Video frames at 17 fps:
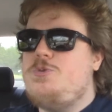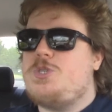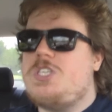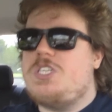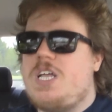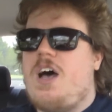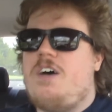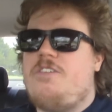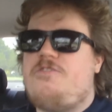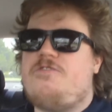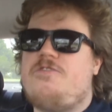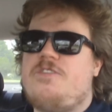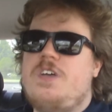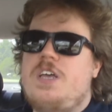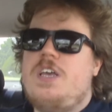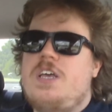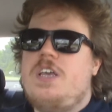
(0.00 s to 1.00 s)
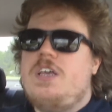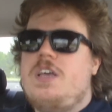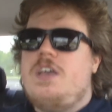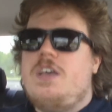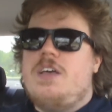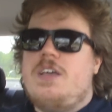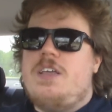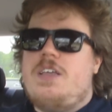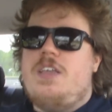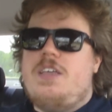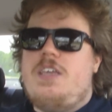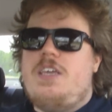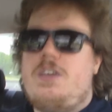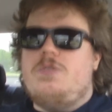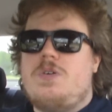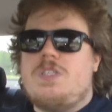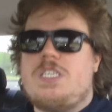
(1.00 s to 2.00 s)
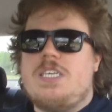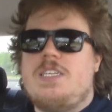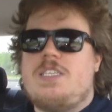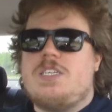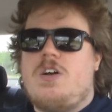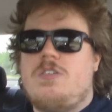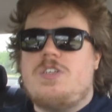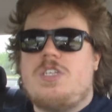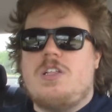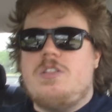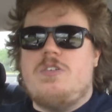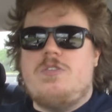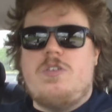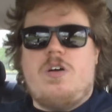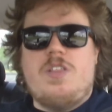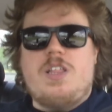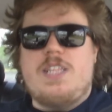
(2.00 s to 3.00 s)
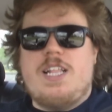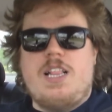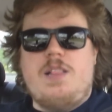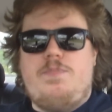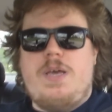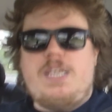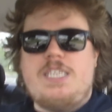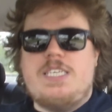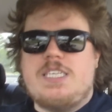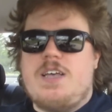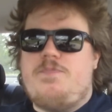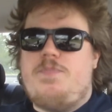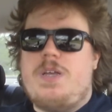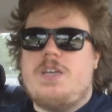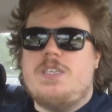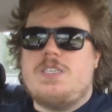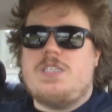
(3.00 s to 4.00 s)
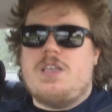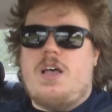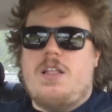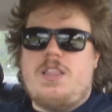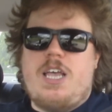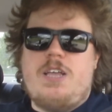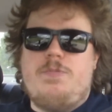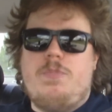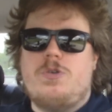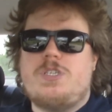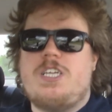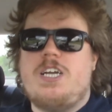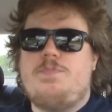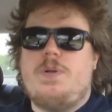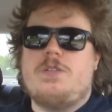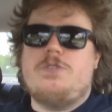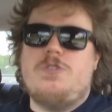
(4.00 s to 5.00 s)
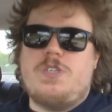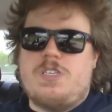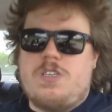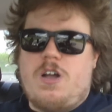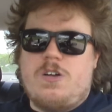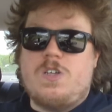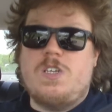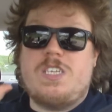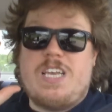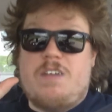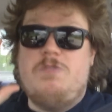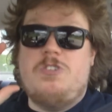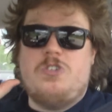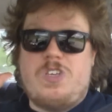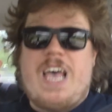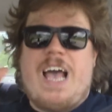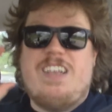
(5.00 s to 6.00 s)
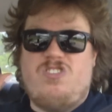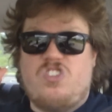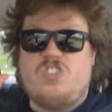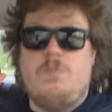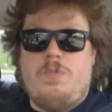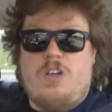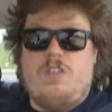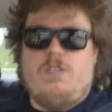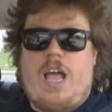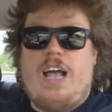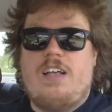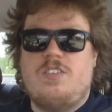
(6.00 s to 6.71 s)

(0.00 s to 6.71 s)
stuff, you know, it's hard to learn all the little bitty stuff because, unlike most deck builders, Arctic Scavengers has some